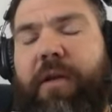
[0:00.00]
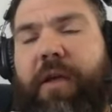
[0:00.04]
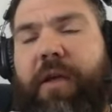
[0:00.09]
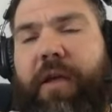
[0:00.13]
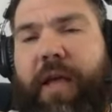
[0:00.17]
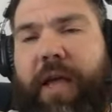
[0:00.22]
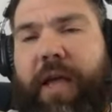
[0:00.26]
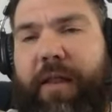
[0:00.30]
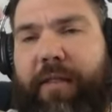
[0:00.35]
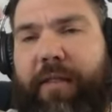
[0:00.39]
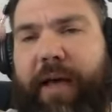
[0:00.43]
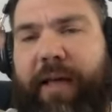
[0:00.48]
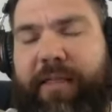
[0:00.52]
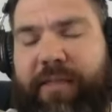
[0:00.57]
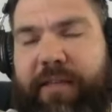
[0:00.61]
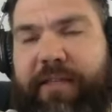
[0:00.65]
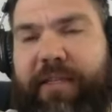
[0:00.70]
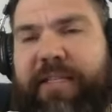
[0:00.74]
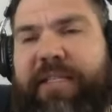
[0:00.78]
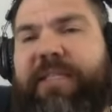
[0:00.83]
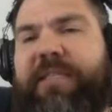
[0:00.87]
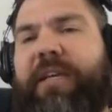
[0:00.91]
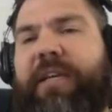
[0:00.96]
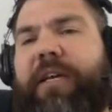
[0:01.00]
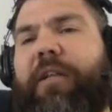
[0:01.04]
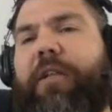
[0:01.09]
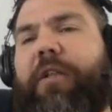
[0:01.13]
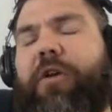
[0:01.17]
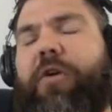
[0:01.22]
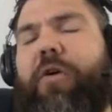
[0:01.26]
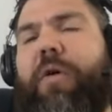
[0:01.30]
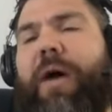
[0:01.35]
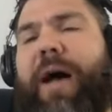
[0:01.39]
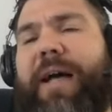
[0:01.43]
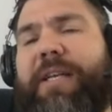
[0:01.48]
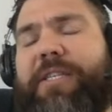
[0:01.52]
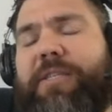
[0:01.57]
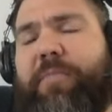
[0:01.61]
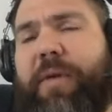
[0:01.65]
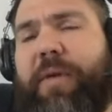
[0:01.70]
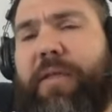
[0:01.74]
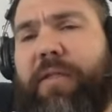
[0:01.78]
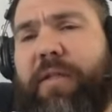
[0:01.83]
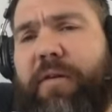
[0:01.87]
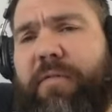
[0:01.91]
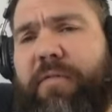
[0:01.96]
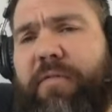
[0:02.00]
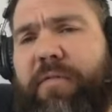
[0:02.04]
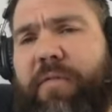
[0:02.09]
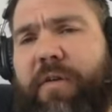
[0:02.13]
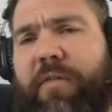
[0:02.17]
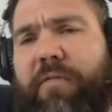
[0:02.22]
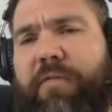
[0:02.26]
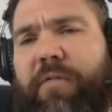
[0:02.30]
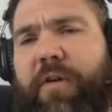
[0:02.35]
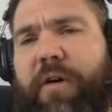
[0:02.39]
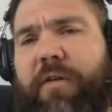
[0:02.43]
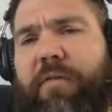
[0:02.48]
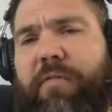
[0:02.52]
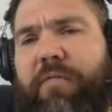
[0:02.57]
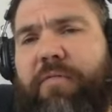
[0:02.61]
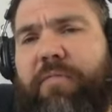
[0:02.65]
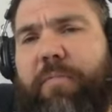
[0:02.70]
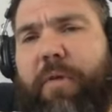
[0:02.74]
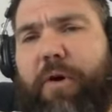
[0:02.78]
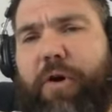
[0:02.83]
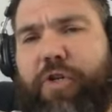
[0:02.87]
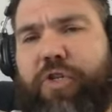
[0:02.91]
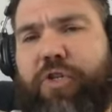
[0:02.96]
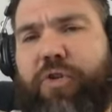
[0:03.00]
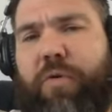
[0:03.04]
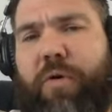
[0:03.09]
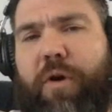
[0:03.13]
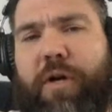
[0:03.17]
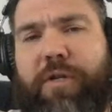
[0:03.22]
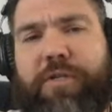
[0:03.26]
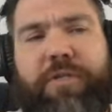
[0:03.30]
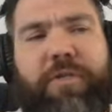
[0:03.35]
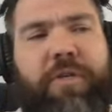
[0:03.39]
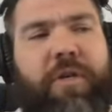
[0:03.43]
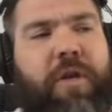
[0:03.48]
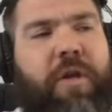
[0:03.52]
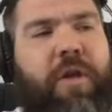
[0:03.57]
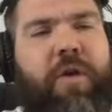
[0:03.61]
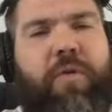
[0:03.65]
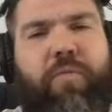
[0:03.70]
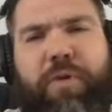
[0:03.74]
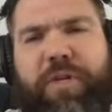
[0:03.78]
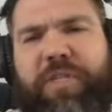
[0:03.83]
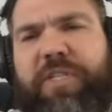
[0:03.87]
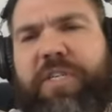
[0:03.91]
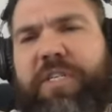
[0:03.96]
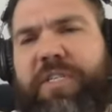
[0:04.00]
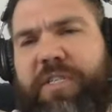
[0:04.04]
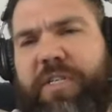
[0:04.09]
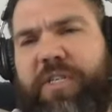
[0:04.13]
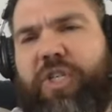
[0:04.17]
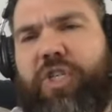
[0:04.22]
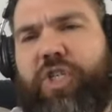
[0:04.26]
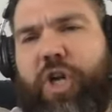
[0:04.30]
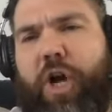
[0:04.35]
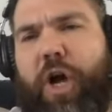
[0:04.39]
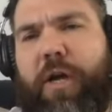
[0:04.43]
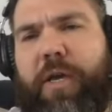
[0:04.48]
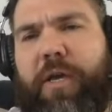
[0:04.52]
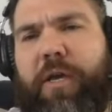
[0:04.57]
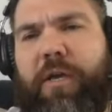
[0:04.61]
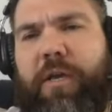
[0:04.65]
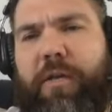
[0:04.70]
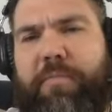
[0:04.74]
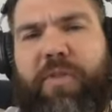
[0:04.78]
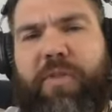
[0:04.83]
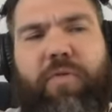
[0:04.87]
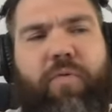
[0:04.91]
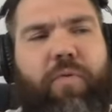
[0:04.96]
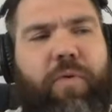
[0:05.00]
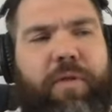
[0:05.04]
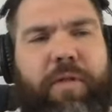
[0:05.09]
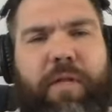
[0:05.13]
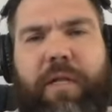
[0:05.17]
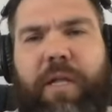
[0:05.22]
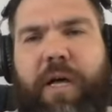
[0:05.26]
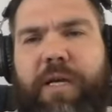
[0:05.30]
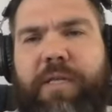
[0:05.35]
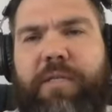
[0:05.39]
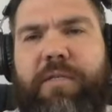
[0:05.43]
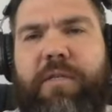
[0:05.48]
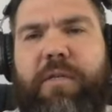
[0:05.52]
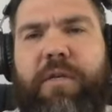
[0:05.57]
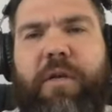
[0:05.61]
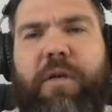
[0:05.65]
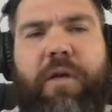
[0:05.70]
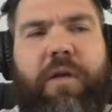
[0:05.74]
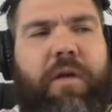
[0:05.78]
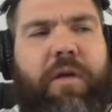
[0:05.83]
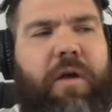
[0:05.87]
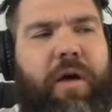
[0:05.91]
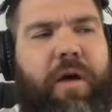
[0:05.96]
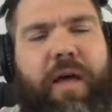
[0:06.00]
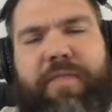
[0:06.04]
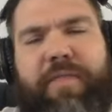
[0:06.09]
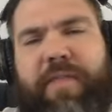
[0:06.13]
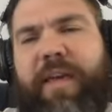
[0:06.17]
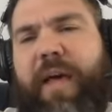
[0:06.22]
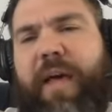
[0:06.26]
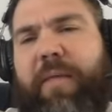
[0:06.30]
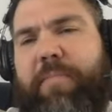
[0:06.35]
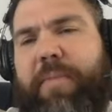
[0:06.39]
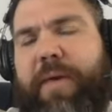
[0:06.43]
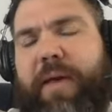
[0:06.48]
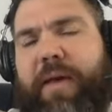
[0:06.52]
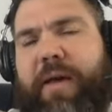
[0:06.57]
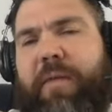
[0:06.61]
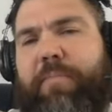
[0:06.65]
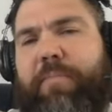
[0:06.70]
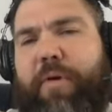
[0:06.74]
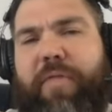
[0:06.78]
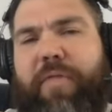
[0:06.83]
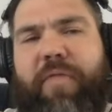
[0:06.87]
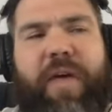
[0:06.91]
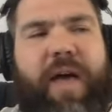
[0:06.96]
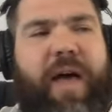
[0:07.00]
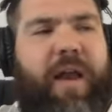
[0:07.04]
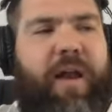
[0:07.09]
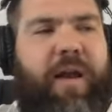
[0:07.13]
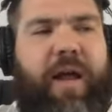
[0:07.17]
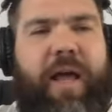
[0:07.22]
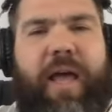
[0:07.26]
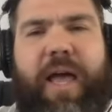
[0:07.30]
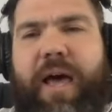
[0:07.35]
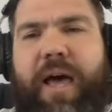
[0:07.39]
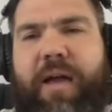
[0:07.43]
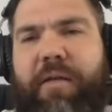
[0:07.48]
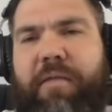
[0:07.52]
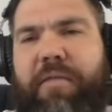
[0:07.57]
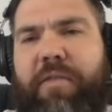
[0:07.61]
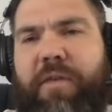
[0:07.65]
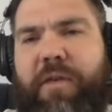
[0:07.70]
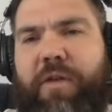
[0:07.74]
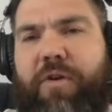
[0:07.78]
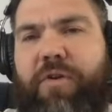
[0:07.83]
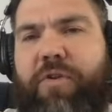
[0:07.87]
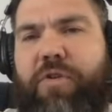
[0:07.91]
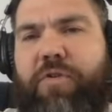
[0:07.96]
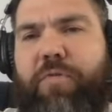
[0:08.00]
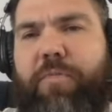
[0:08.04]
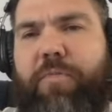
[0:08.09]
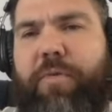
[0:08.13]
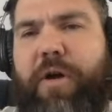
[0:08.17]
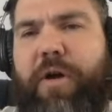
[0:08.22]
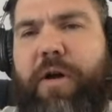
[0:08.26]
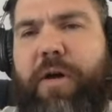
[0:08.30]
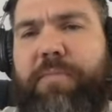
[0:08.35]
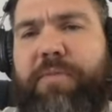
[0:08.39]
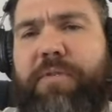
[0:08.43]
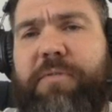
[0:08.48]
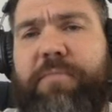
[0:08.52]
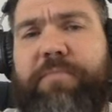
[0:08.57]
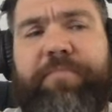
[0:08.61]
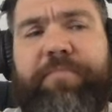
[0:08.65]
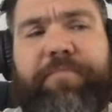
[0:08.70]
and I think the cyclical aspect of of, of martial arts which is in Choque in between the lines I think I pick up on that and I add a thing or two perhaps